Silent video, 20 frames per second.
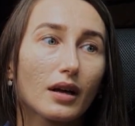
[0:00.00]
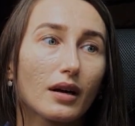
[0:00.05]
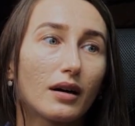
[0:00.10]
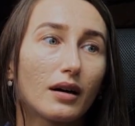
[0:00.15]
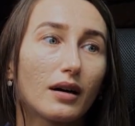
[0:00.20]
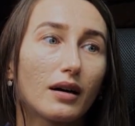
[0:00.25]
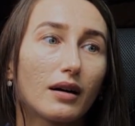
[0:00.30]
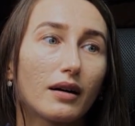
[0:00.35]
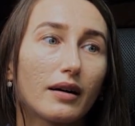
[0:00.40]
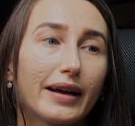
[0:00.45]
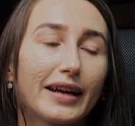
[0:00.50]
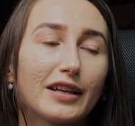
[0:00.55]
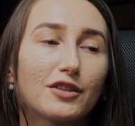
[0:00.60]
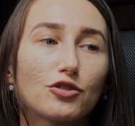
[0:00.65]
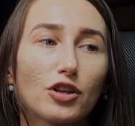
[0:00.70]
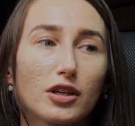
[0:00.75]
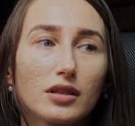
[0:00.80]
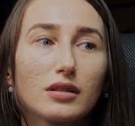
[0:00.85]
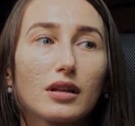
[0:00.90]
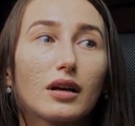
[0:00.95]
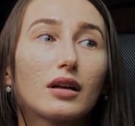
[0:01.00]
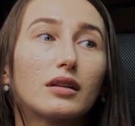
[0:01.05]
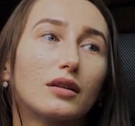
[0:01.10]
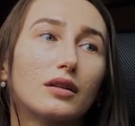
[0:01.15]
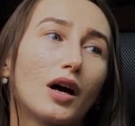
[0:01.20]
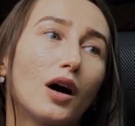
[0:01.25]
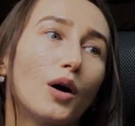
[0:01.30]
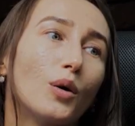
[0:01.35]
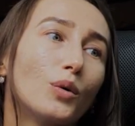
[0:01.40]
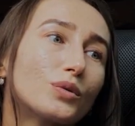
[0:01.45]
and just
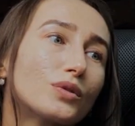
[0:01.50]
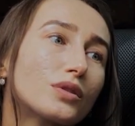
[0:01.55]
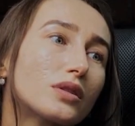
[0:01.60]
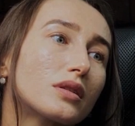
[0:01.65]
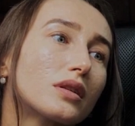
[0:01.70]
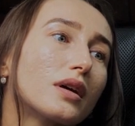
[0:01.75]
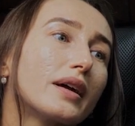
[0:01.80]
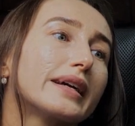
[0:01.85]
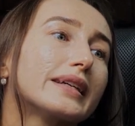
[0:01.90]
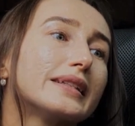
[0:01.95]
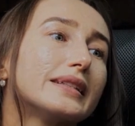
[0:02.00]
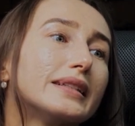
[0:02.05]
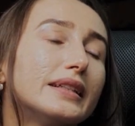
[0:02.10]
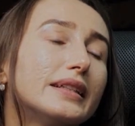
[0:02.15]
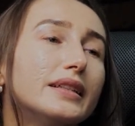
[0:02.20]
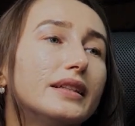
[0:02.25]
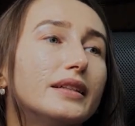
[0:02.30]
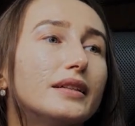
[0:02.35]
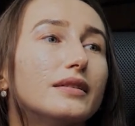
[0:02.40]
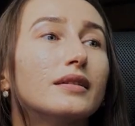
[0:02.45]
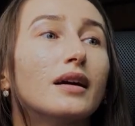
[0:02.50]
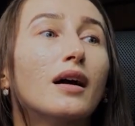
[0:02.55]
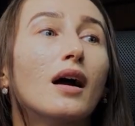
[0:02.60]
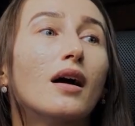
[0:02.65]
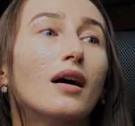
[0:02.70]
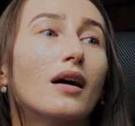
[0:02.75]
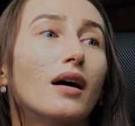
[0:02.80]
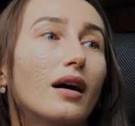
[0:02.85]
announced exceeding